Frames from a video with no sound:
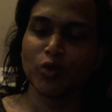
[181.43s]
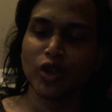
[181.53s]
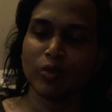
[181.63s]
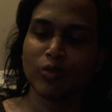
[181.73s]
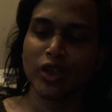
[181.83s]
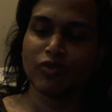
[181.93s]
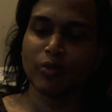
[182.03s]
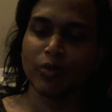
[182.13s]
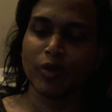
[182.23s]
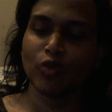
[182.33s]
borrowed money
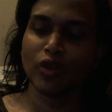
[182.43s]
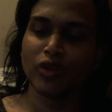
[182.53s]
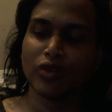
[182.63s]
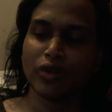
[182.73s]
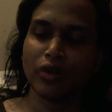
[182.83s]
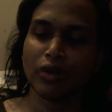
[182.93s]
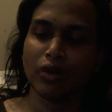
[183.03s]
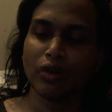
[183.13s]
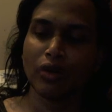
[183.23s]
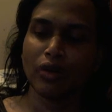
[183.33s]
from my brother
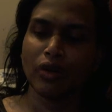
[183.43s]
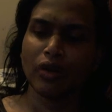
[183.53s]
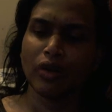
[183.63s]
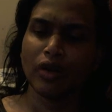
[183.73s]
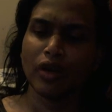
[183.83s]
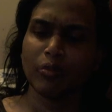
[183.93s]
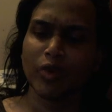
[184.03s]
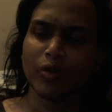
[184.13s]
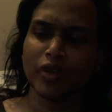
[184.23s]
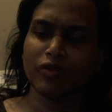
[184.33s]

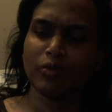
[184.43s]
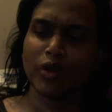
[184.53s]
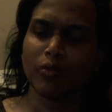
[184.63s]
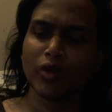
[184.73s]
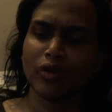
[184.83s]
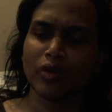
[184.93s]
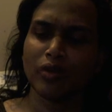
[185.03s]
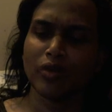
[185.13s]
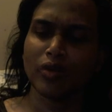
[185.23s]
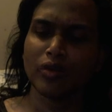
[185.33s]
Maybe even my
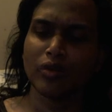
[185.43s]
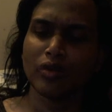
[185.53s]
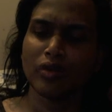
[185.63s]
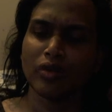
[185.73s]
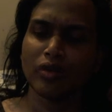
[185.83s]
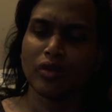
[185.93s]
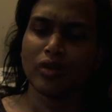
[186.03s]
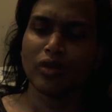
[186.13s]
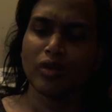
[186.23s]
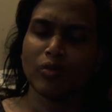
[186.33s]
mother. Or
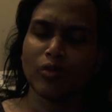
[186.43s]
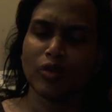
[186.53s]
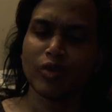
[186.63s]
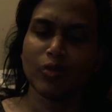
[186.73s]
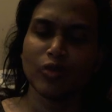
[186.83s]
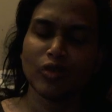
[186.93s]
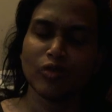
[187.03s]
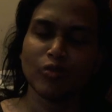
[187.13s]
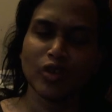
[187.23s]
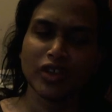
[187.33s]
probably,
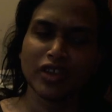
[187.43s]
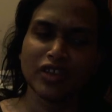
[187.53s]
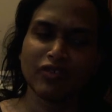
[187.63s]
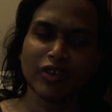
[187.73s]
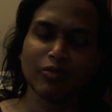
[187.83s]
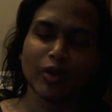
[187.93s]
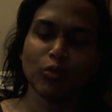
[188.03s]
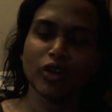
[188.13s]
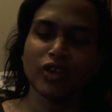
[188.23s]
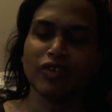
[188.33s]
I guess definitely my
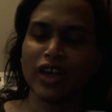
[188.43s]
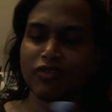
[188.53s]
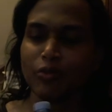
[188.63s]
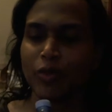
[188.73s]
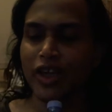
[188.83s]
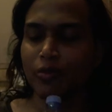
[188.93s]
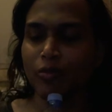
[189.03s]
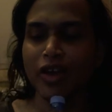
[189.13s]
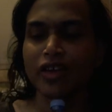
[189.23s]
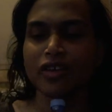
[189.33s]
brother. I haven't paid
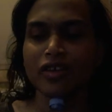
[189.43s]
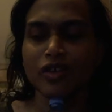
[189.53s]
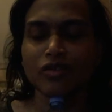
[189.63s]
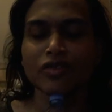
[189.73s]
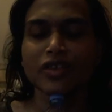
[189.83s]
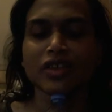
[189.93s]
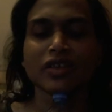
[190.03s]
back the loan, and